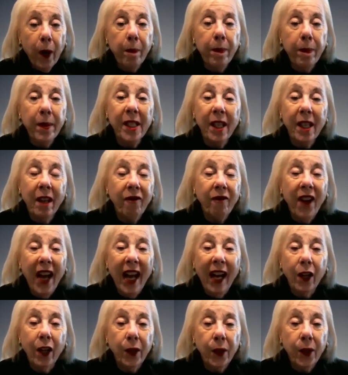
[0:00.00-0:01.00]
purpose and
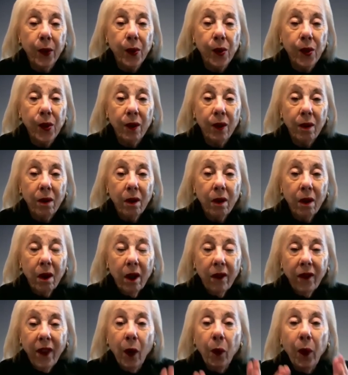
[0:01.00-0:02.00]
values,
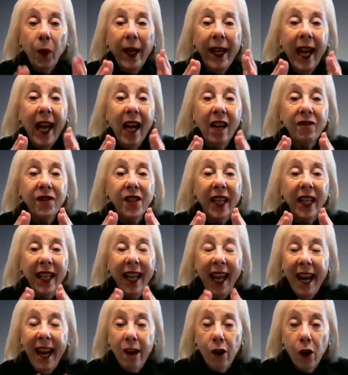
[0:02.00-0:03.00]
that we have to
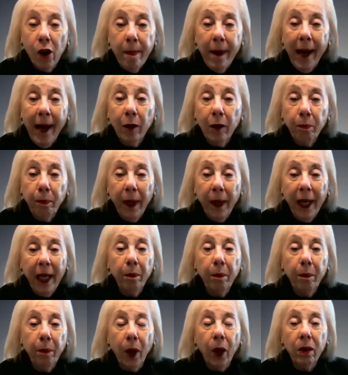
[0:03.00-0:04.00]
care about
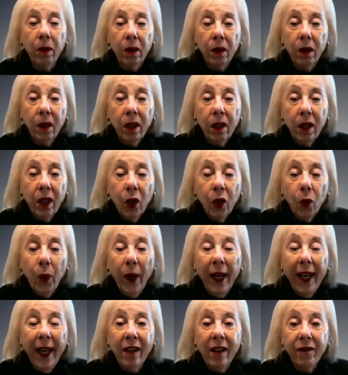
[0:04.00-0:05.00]
people.
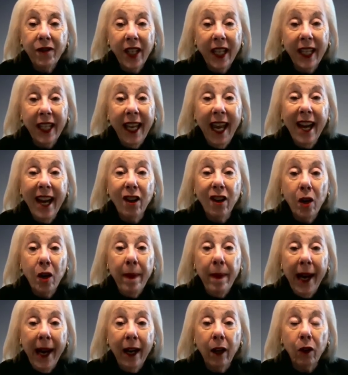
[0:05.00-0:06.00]
We have to care
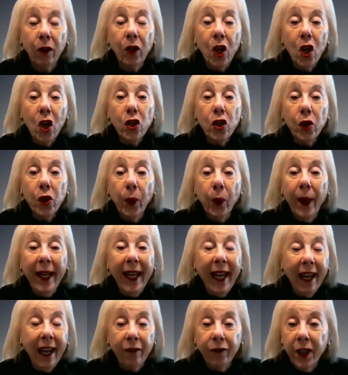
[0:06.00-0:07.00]
about
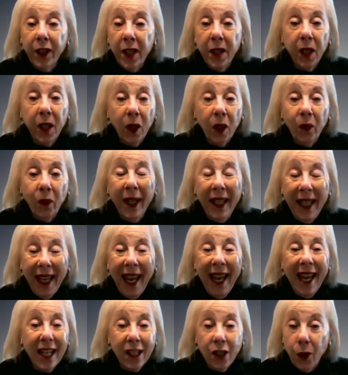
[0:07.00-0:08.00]
doing everything we
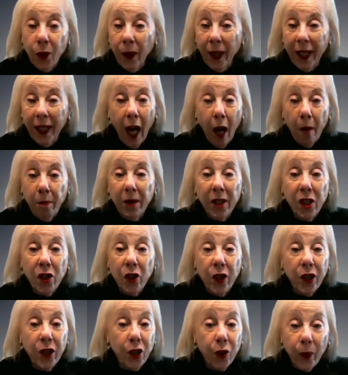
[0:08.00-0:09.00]
can to
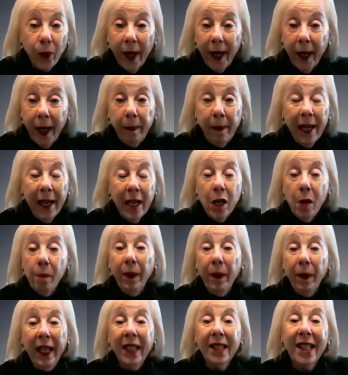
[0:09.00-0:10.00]
accomplish the dream,
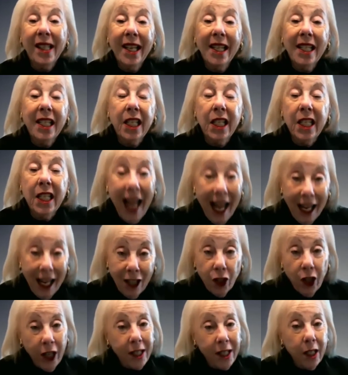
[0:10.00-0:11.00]
because it's not
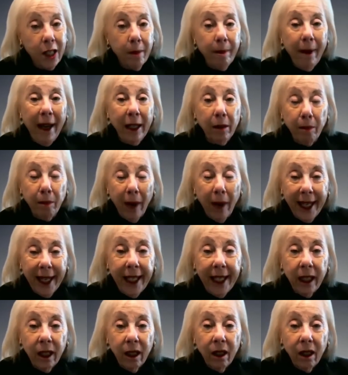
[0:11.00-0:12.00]
just to make
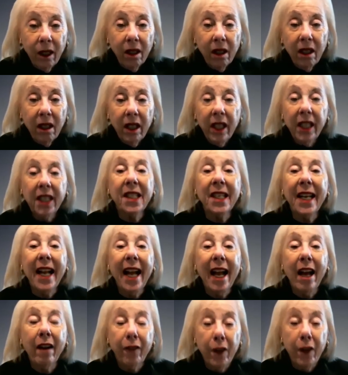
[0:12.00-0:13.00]
money, it's to
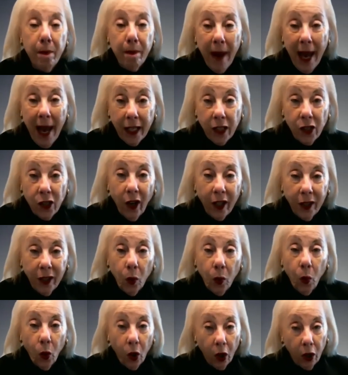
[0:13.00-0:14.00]
have impact on
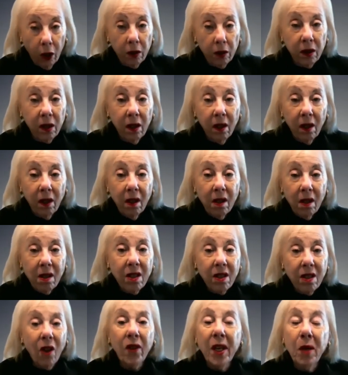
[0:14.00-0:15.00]
the world.
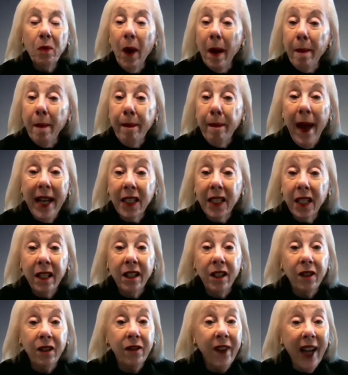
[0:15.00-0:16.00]
So they went back to
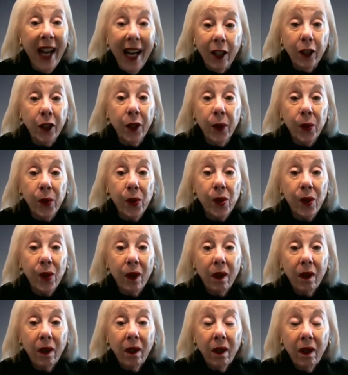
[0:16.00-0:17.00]
their values
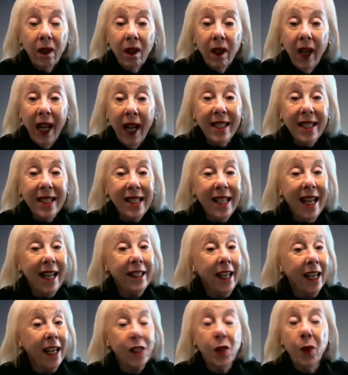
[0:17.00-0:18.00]
and
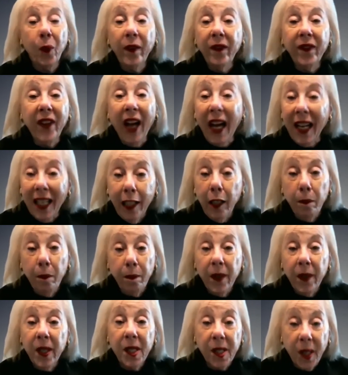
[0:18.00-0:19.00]
said, yes, we've got to
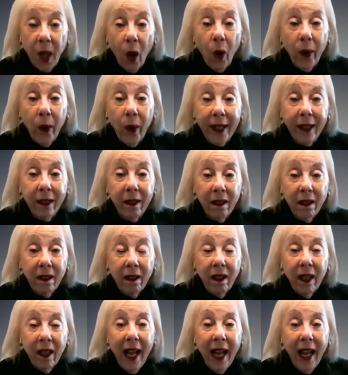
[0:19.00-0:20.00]
keep this going.
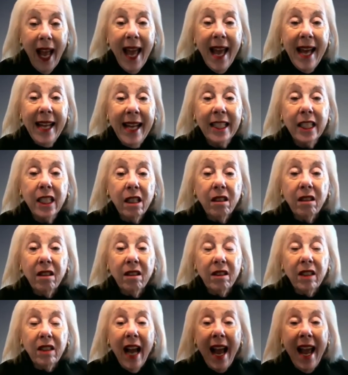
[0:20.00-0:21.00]
And
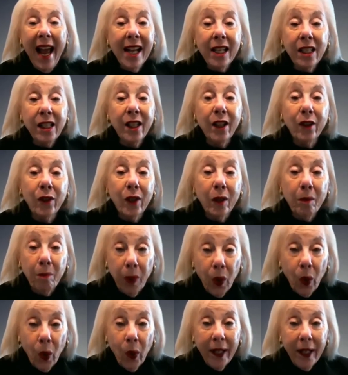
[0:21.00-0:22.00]
as their
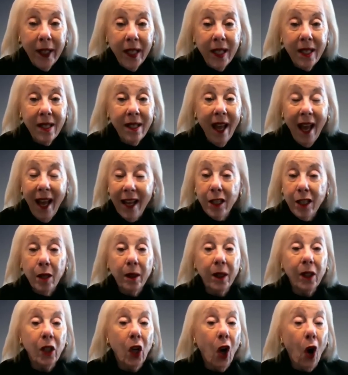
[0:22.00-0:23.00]
employees had
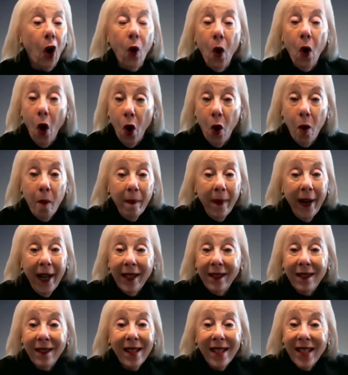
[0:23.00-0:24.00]
to go home
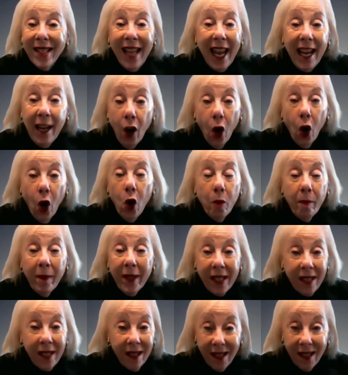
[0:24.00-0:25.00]
and stay home
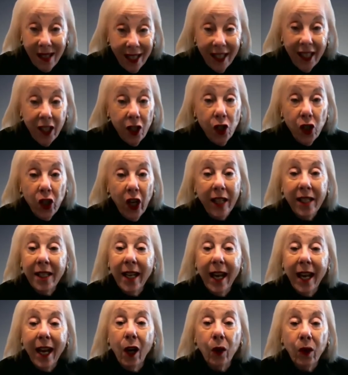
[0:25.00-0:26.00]
as the city shut
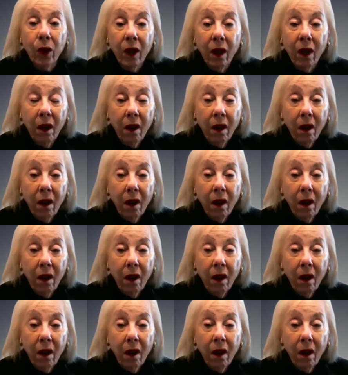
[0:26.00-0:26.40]
down,